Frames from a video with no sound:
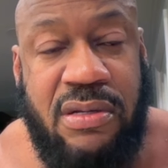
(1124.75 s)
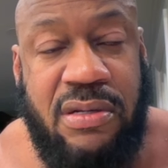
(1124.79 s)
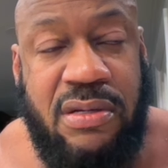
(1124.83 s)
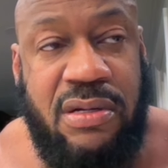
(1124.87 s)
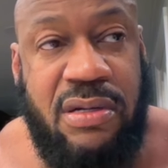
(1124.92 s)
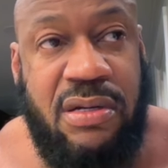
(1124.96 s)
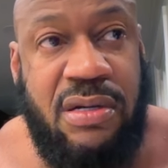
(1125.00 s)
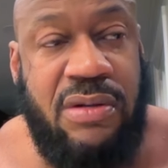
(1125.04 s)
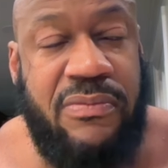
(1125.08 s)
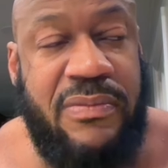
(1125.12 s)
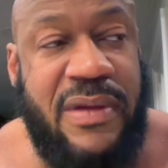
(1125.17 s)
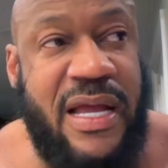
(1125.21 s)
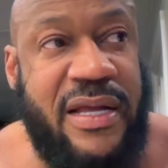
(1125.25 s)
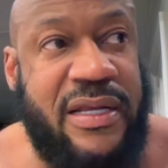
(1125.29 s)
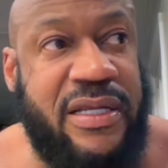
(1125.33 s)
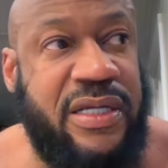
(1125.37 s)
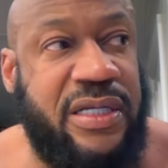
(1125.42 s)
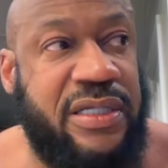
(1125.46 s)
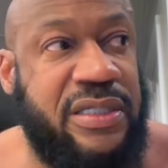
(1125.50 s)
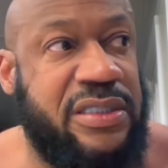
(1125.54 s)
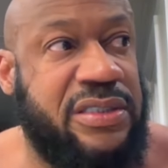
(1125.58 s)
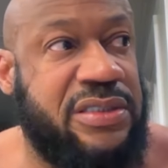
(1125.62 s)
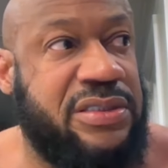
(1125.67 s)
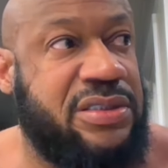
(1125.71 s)
You know, my
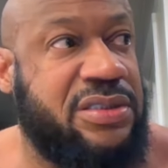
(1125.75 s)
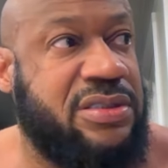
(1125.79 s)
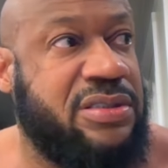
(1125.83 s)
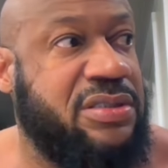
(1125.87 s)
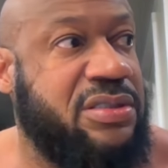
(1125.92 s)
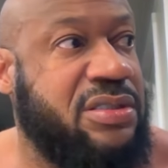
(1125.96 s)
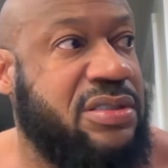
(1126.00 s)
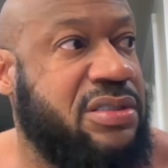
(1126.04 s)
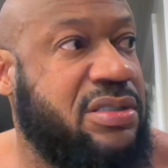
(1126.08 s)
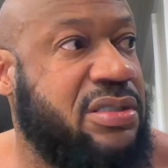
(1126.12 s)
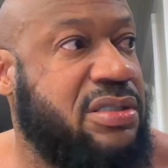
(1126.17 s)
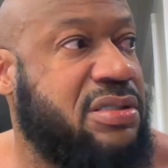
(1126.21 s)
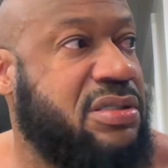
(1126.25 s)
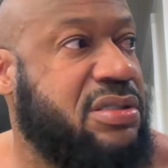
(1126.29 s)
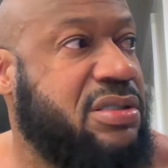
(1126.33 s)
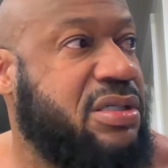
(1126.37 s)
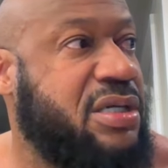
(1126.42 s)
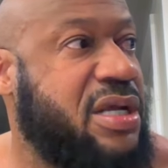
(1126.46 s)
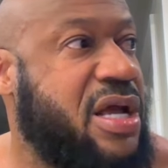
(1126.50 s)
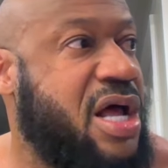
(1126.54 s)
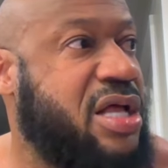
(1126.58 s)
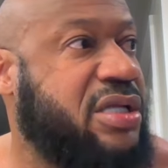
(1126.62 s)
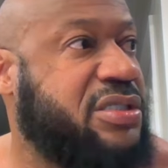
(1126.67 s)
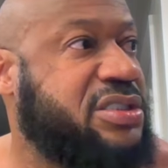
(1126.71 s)
goodness,
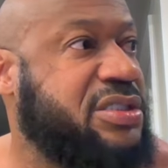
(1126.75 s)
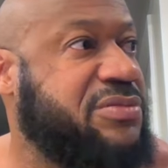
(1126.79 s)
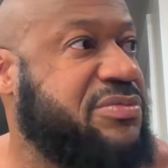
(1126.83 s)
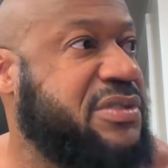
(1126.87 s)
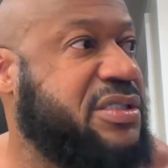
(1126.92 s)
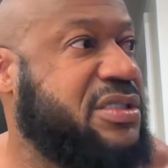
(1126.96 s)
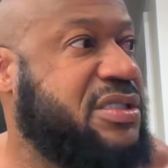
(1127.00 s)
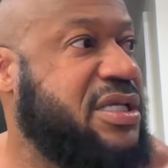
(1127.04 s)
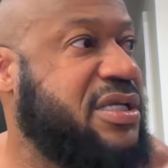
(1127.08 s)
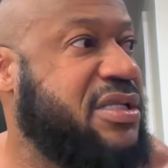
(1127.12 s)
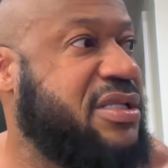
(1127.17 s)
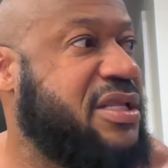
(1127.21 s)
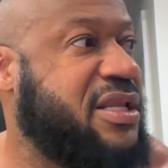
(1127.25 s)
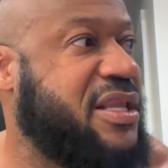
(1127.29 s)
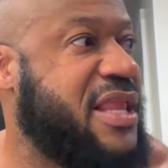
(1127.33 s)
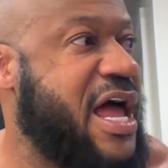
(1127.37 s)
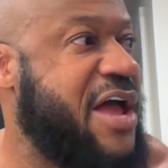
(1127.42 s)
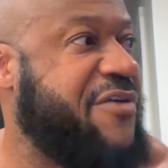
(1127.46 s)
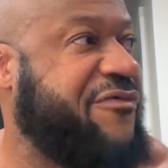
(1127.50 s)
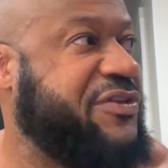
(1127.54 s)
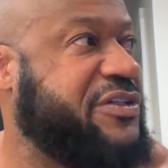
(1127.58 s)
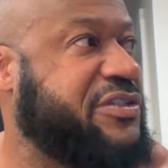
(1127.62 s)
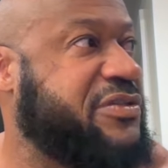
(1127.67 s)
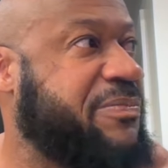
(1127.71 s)
y'all seem to think that
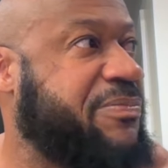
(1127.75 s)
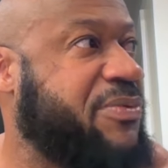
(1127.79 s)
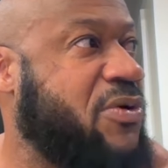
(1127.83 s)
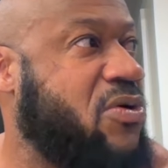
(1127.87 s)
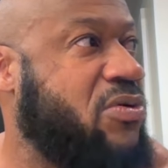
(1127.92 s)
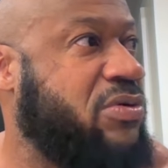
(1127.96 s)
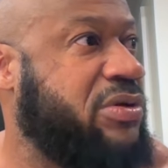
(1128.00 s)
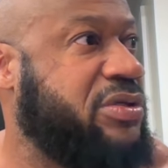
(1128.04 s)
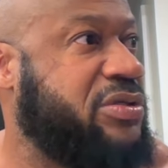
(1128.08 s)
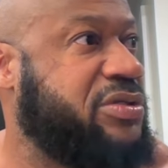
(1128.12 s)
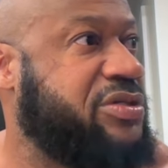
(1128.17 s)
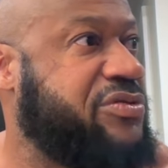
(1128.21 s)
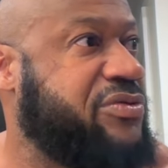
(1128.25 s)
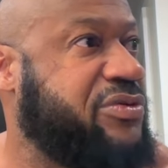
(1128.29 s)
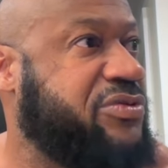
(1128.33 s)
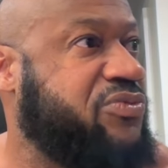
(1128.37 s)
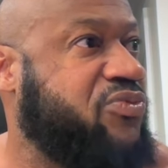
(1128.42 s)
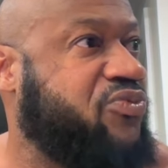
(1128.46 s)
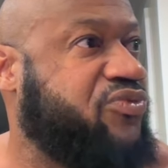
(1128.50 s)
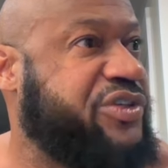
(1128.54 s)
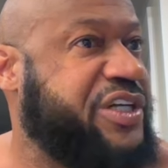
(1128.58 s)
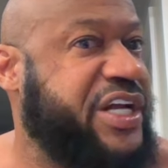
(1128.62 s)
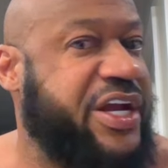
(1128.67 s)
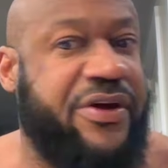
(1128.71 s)
life is a bowl
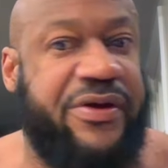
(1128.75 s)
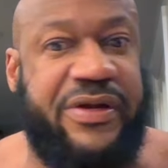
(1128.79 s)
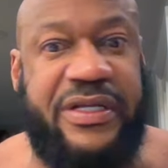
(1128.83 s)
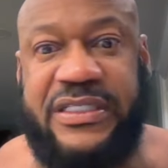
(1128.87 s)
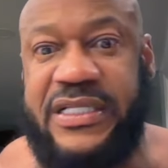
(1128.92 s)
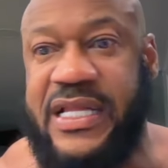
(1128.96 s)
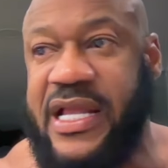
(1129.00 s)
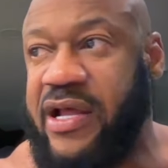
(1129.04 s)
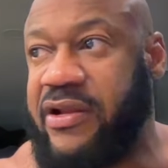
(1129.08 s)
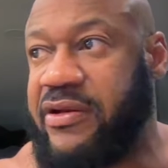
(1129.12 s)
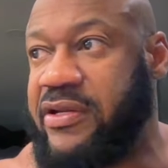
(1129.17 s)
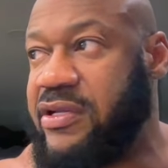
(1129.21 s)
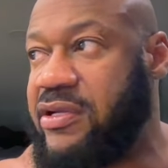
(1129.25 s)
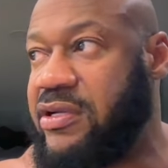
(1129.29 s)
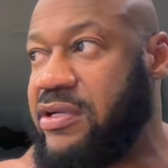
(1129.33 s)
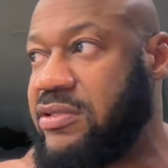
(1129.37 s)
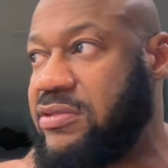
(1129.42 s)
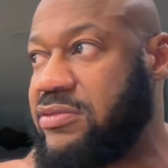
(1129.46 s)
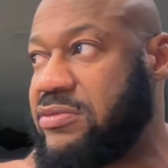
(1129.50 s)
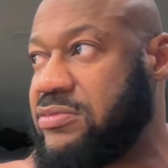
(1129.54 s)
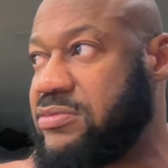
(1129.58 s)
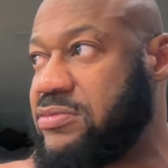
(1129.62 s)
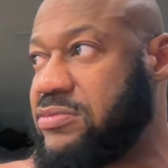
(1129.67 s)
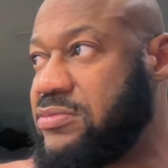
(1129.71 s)
of cherries out
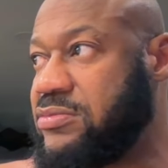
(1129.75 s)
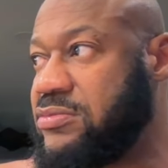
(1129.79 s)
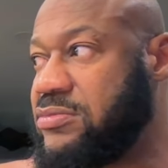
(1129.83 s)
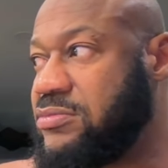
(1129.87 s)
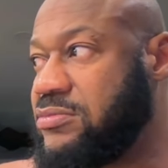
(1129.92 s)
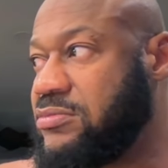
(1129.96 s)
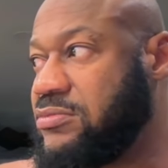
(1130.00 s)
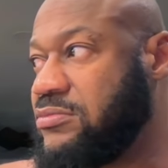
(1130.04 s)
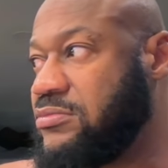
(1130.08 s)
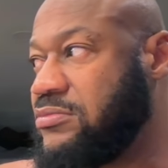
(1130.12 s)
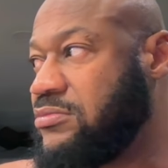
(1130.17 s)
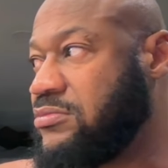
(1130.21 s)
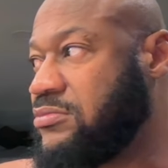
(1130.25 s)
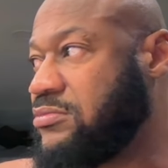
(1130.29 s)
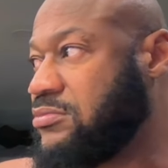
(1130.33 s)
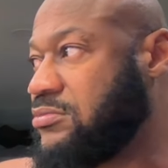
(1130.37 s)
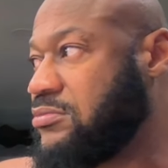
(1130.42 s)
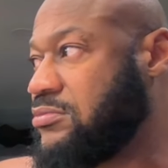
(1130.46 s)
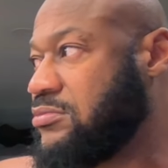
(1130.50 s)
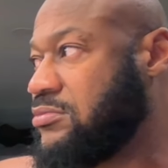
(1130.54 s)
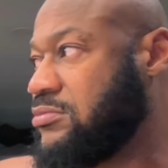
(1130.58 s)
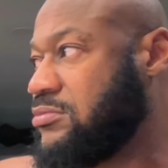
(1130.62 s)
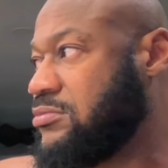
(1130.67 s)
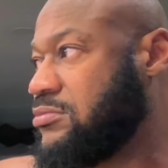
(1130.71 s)
here.
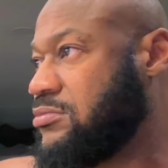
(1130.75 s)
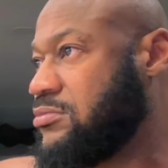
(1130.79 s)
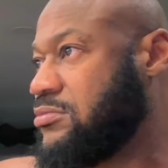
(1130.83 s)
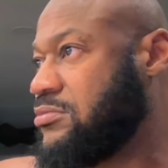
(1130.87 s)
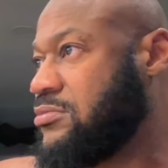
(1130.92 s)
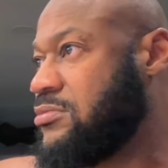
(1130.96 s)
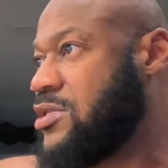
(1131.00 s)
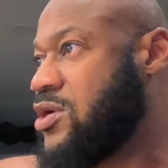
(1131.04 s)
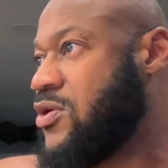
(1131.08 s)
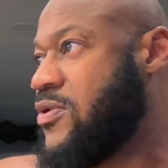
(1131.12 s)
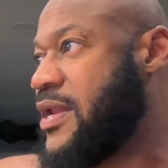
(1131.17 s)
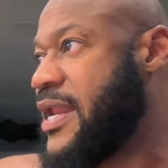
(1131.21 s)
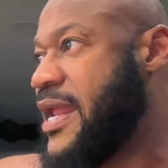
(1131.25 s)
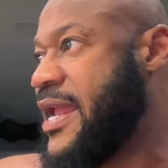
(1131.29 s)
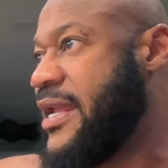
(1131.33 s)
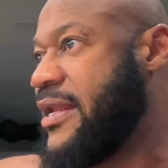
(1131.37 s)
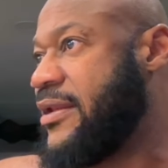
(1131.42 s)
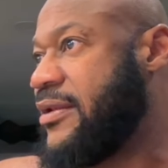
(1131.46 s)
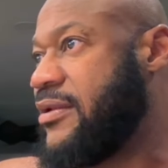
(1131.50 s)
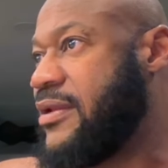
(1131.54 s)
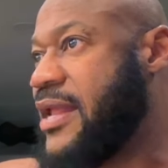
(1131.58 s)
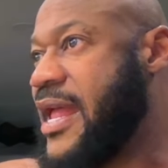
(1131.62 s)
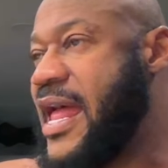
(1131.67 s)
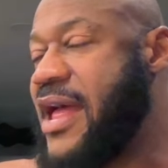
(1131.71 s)
No, it
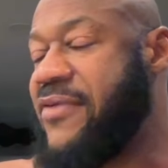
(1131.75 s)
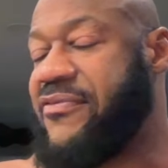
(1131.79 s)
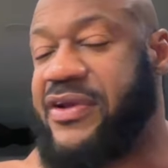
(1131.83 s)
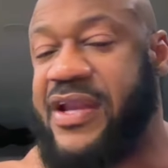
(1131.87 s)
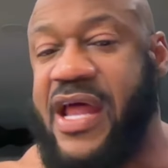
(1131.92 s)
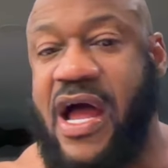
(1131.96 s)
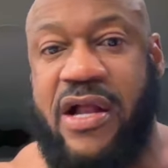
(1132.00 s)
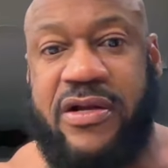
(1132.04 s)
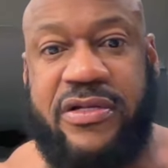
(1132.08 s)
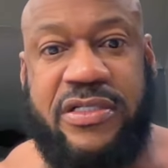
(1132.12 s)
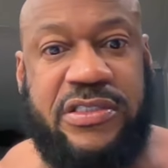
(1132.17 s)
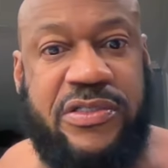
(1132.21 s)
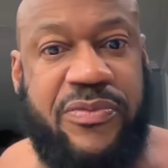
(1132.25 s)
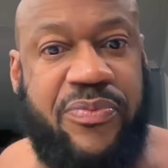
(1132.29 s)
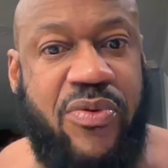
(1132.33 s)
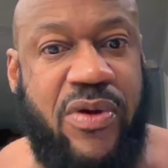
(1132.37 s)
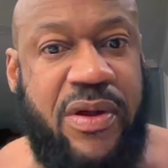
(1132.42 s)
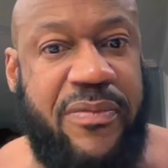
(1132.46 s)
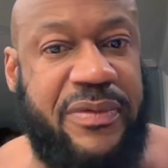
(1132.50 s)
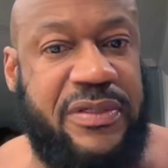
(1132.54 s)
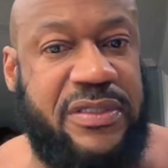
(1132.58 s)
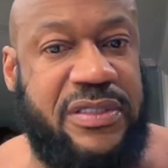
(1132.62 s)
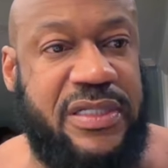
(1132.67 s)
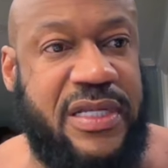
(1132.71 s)
ain't. I have a doctor's
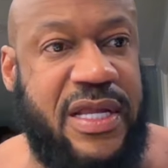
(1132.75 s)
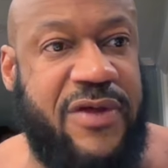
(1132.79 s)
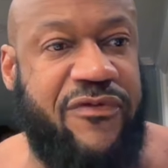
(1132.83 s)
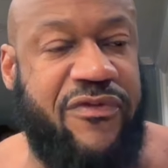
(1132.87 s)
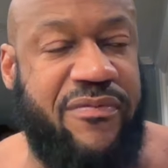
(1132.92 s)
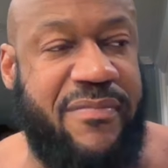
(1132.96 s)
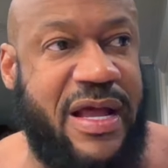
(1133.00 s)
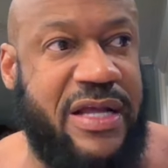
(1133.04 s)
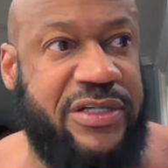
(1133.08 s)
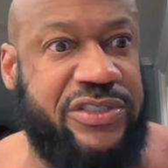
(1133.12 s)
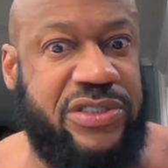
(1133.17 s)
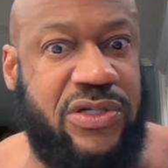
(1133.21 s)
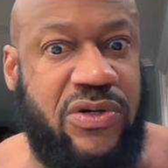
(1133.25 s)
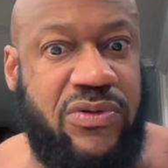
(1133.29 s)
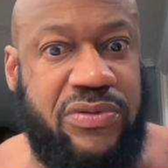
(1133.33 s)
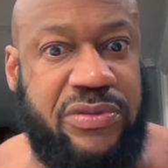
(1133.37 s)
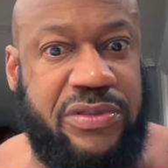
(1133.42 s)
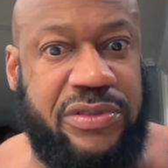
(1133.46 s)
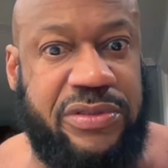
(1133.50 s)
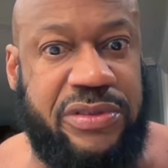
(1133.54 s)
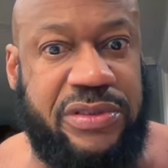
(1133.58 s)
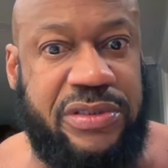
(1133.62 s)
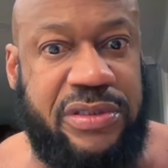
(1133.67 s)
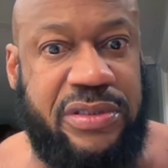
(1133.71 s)
appointment today for my
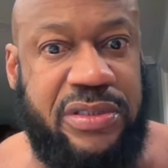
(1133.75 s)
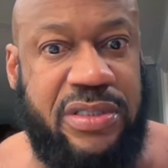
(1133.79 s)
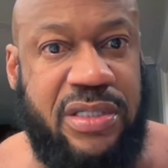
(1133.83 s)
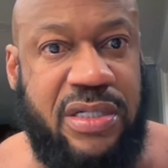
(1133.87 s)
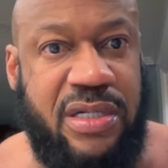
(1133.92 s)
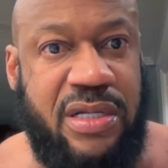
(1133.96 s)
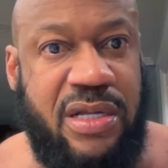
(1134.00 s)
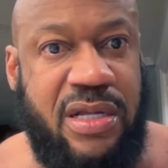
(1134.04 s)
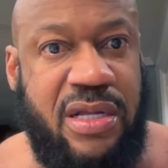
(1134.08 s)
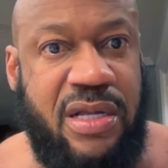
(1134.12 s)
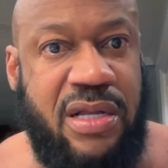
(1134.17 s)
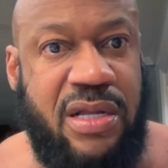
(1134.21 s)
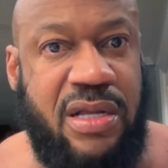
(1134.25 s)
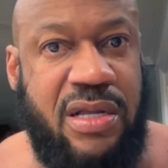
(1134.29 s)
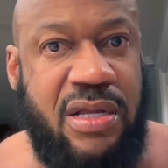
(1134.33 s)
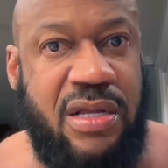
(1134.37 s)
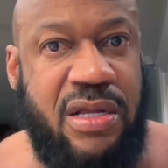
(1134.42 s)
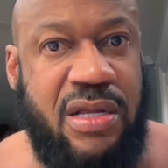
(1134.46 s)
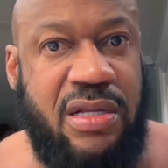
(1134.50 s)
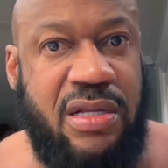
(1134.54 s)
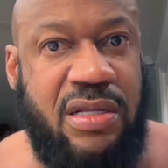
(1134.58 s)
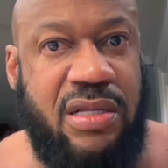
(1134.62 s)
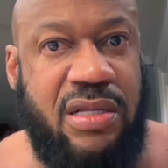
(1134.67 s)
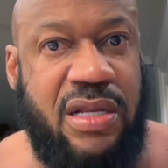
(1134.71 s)
shoulders.
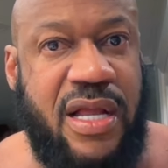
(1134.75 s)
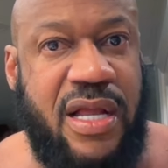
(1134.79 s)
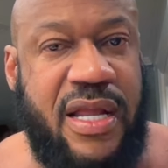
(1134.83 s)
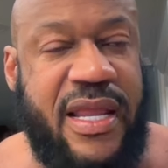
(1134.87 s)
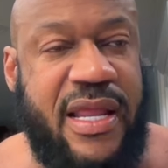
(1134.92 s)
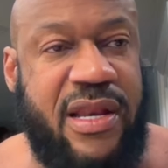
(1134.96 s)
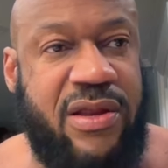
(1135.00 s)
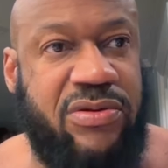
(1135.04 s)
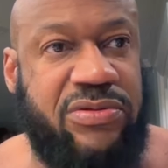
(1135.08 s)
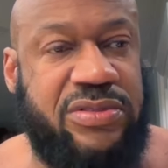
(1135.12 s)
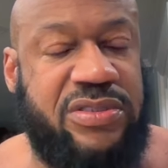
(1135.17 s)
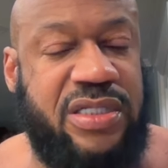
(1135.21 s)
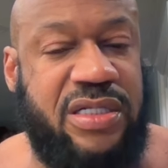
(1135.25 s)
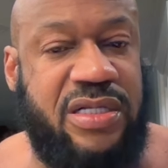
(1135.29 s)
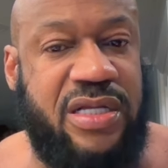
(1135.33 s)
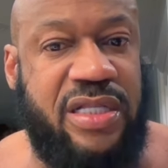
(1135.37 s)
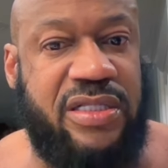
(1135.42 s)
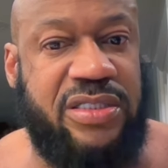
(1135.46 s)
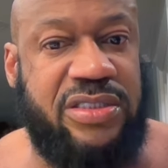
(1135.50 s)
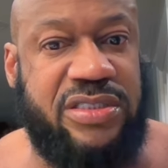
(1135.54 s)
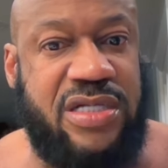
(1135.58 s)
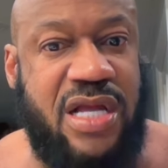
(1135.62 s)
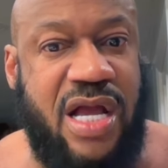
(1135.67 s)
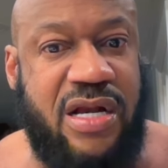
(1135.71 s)
And I got to go see
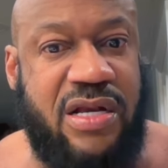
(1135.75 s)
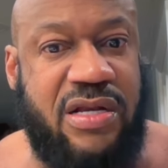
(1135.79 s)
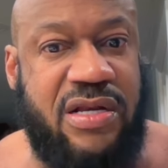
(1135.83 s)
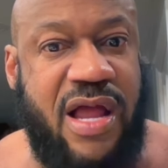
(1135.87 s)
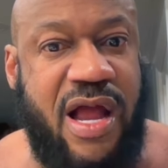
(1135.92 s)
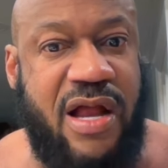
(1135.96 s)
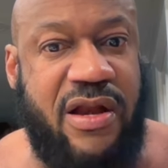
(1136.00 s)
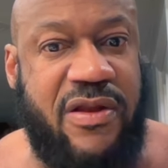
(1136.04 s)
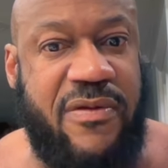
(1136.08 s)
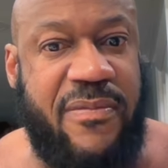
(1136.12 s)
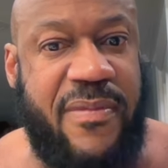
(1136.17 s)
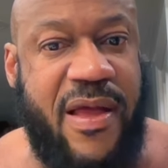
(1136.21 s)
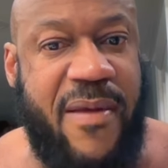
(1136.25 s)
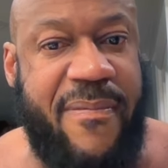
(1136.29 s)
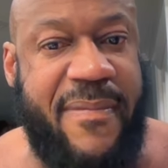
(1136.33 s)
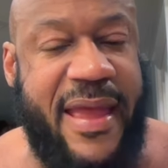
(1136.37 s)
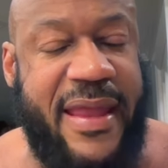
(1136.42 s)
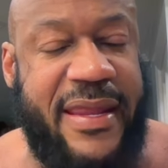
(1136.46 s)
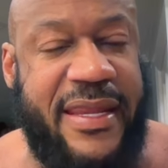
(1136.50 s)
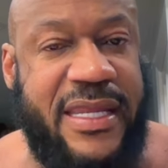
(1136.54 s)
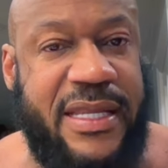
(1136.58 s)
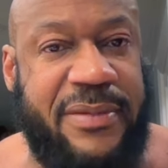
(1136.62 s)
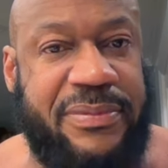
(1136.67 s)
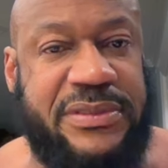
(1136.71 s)
another doctor about
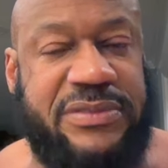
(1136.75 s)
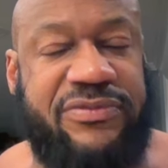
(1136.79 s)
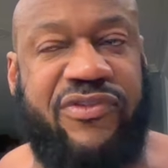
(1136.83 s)
my hips.